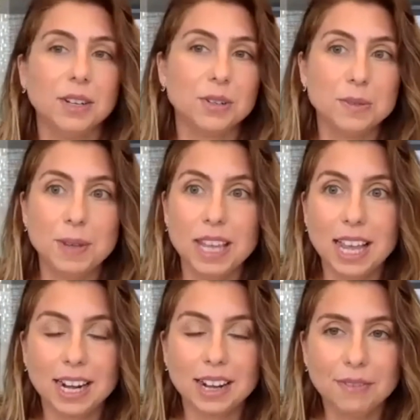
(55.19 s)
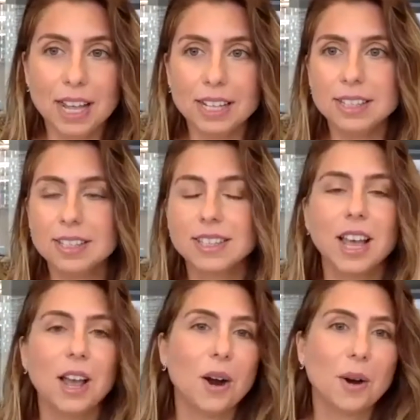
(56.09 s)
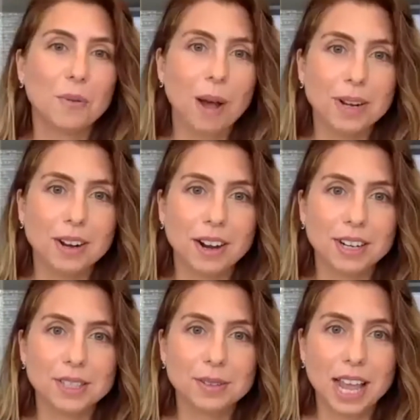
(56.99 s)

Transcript: speaking at events or webinars,